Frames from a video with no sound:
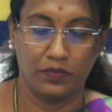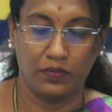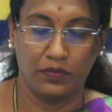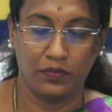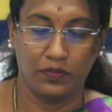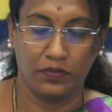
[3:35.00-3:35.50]

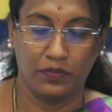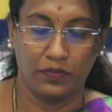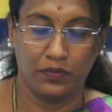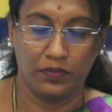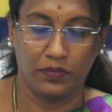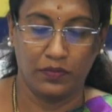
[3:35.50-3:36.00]

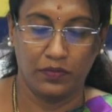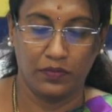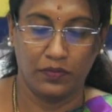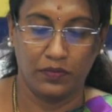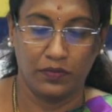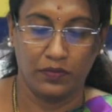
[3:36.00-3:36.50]

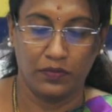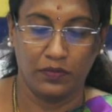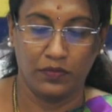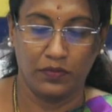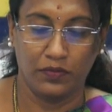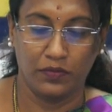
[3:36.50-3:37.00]

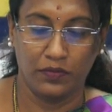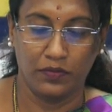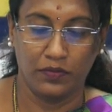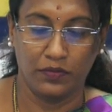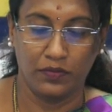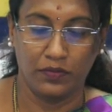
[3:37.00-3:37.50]

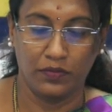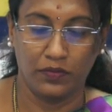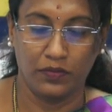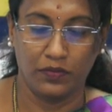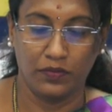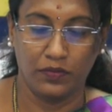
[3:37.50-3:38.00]

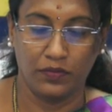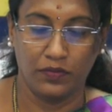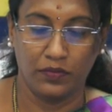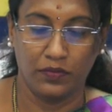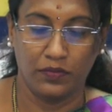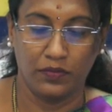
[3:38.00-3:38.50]

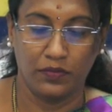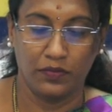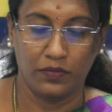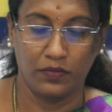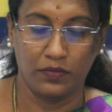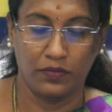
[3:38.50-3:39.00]

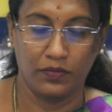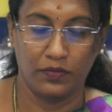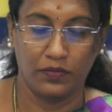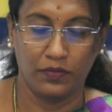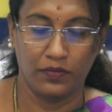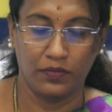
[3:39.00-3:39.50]

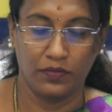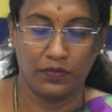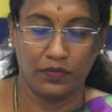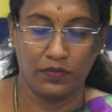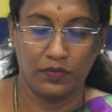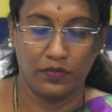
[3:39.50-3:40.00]

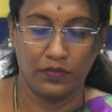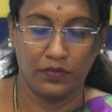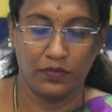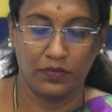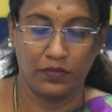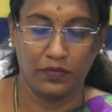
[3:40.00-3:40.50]

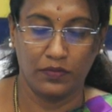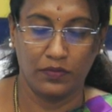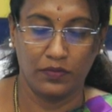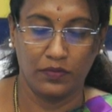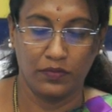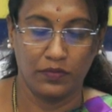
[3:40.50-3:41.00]

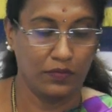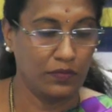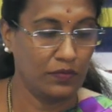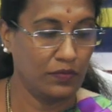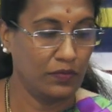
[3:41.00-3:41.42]
This person isn't speaking.